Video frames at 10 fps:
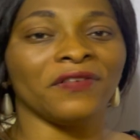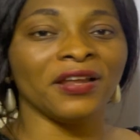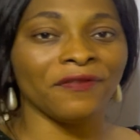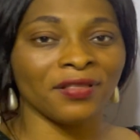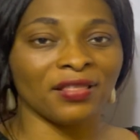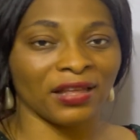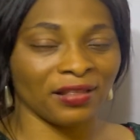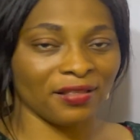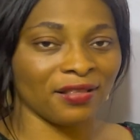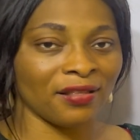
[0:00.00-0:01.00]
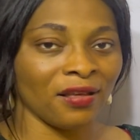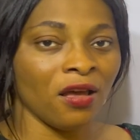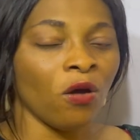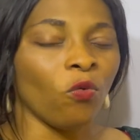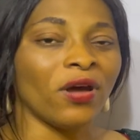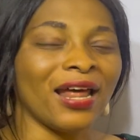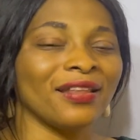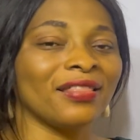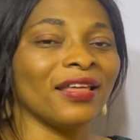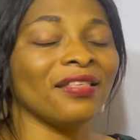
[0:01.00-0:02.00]
living things. What are the
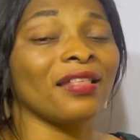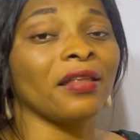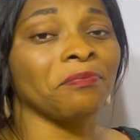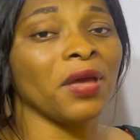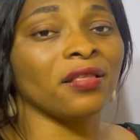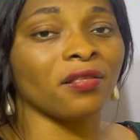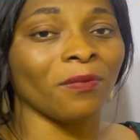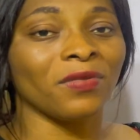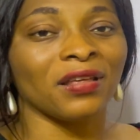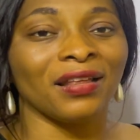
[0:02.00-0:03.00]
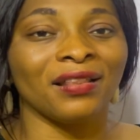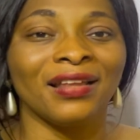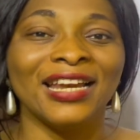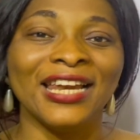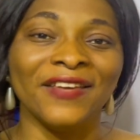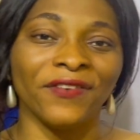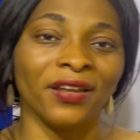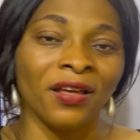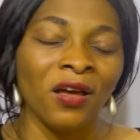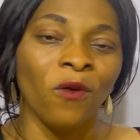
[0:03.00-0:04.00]
things that make something
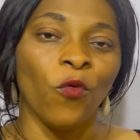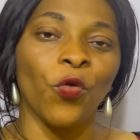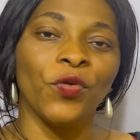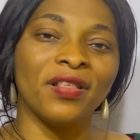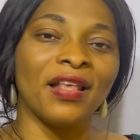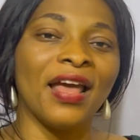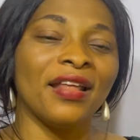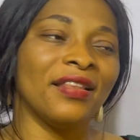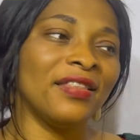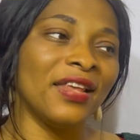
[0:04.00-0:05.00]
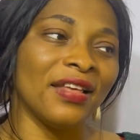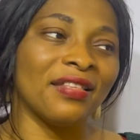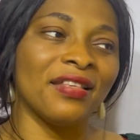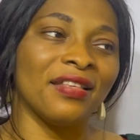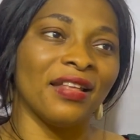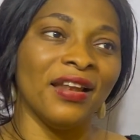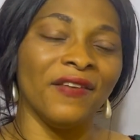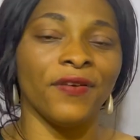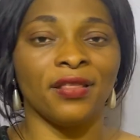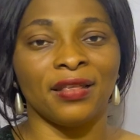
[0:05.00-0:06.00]
living? When we say this is a
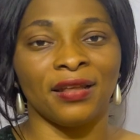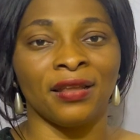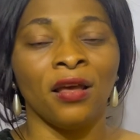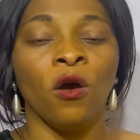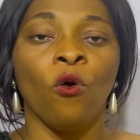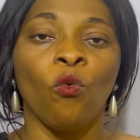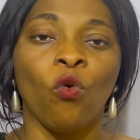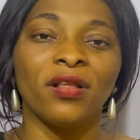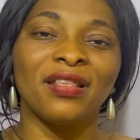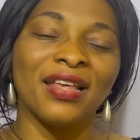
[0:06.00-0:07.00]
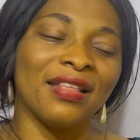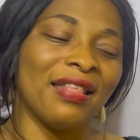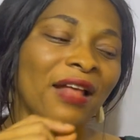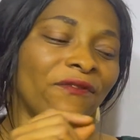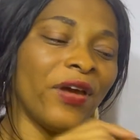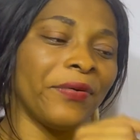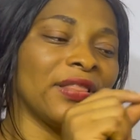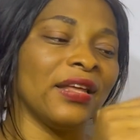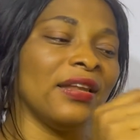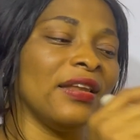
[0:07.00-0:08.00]
living thing, what is that very
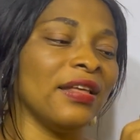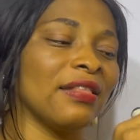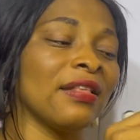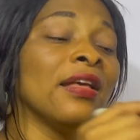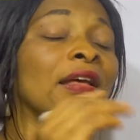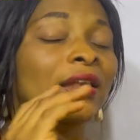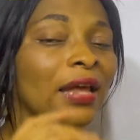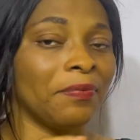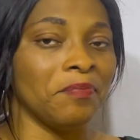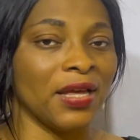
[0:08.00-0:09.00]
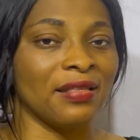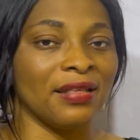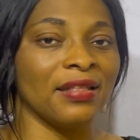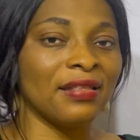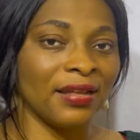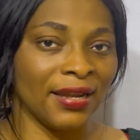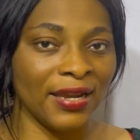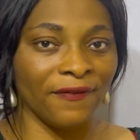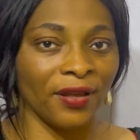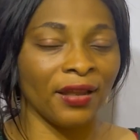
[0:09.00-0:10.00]
thing in it that makes it
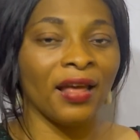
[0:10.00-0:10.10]
living?